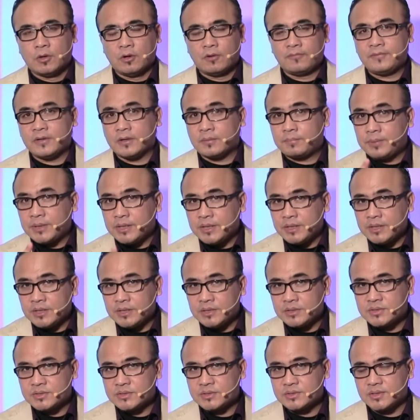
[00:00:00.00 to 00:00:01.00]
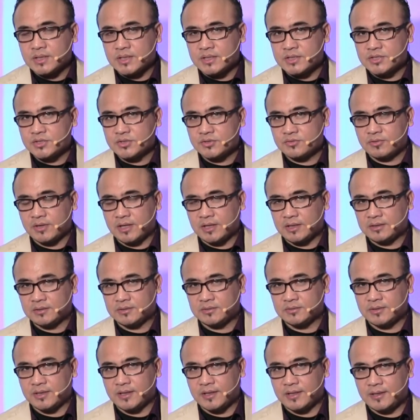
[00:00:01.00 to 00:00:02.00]
of your peace and
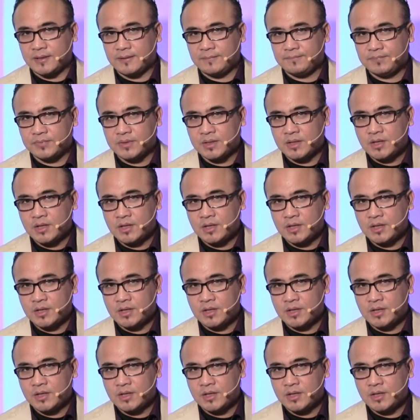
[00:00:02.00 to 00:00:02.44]
strength today.